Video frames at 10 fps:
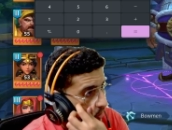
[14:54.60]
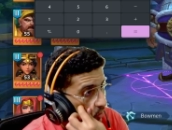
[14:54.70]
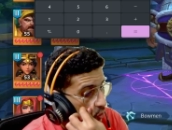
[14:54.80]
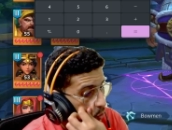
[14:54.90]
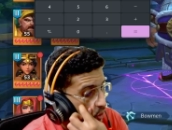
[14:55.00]

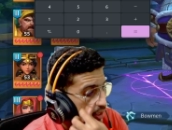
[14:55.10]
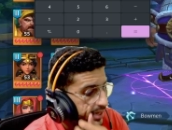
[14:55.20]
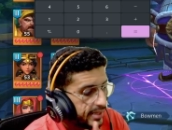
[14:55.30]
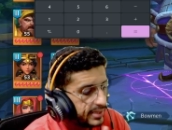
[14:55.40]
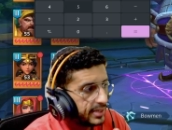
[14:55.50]
So
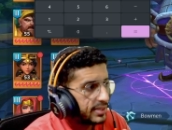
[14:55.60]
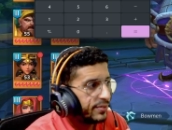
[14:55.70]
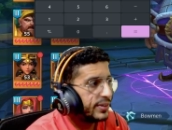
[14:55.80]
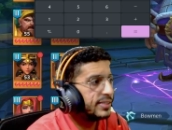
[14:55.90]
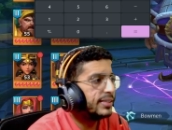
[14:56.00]
Jinkies gets a
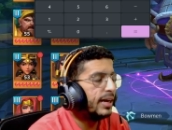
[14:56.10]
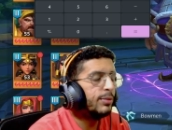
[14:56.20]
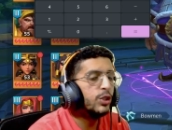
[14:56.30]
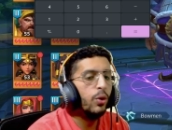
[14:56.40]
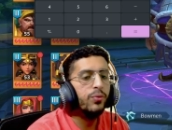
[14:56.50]
fixed
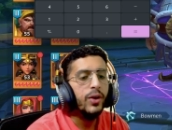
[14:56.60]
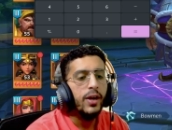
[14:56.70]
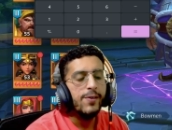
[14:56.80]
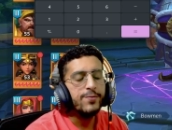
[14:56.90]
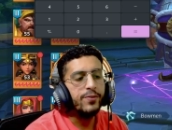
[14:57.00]
damage of
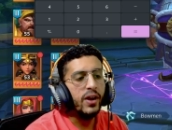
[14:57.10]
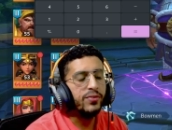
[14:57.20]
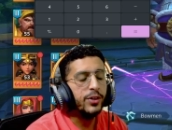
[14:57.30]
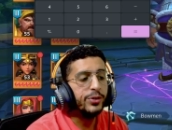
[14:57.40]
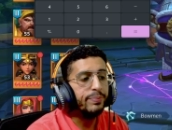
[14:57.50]

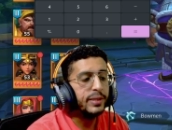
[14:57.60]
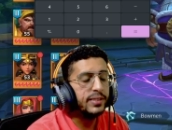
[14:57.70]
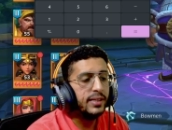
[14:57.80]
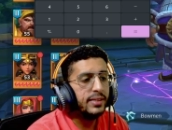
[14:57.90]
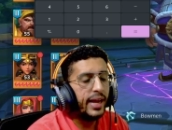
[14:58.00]

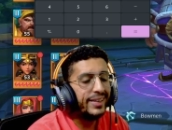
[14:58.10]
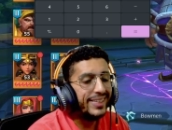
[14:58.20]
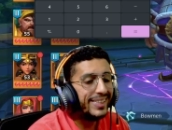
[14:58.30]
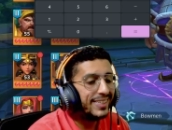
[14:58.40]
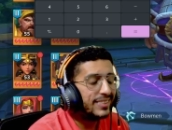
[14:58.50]
500% and he
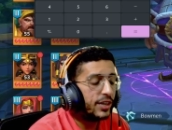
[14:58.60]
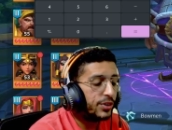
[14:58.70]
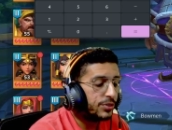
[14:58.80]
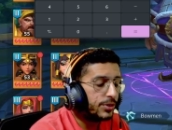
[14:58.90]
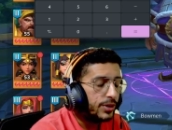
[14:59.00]
gets
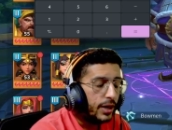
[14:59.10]
another